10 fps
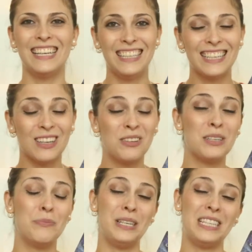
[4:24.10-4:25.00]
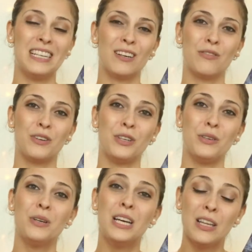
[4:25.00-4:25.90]
And they're gonna be there for
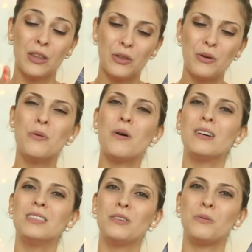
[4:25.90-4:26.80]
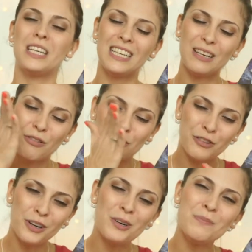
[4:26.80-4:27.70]
you throughout the week,
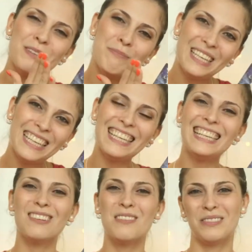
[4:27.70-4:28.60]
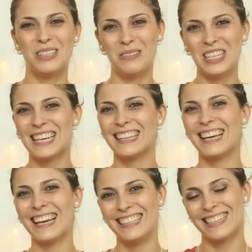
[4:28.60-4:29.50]
from the beginning of the week,
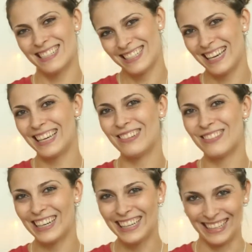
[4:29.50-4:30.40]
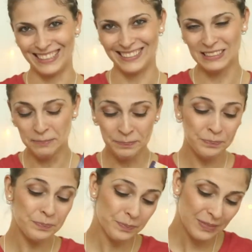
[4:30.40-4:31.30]
like they're saying right now.
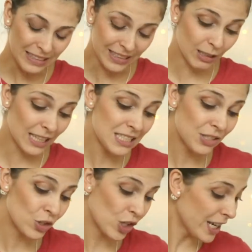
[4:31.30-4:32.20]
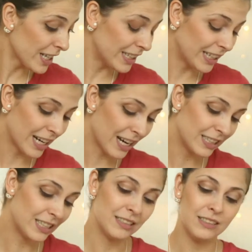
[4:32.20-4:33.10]
Now let's check the,
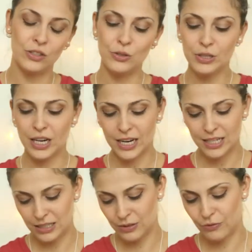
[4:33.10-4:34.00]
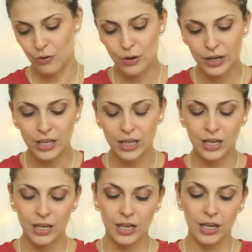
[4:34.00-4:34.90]
the two cards for
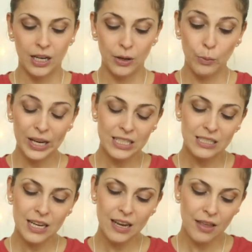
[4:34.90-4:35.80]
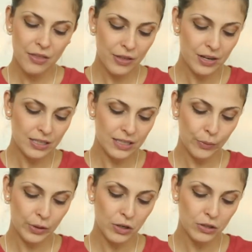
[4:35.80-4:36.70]
uh, Wednesday and
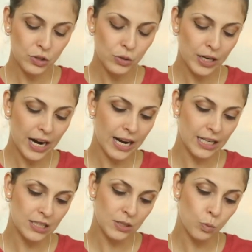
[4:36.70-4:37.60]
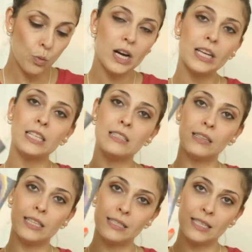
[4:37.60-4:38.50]
Thursday. We got two cards. One is
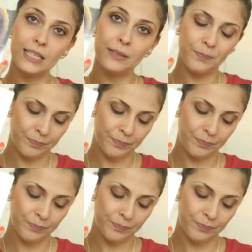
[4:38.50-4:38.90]
listen.